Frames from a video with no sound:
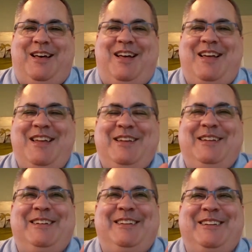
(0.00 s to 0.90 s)

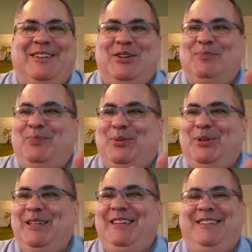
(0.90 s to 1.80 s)
I
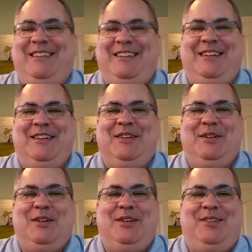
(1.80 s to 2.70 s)
completely
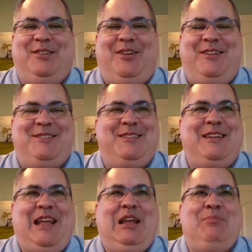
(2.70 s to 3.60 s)
lost the
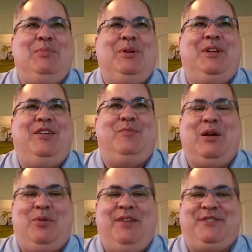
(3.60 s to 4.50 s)
name of
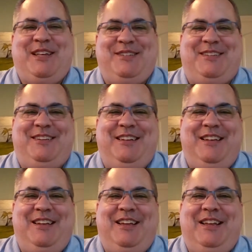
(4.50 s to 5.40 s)
my wife's cousin.
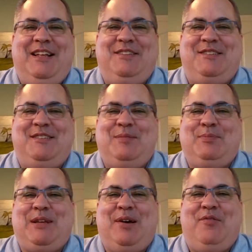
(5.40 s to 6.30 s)
It had
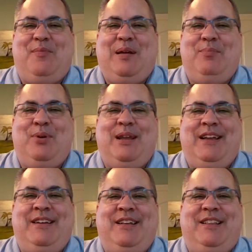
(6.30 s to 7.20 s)
slipped out of my
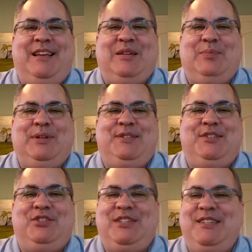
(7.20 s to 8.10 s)
brain like a piece
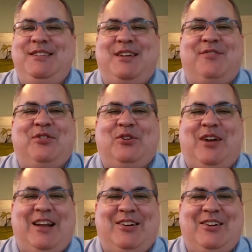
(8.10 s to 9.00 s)
of cheese off a
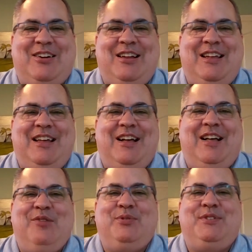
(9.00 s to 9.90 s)
cracker.
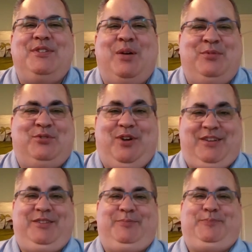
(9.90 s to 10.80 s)
I was dumbstruck.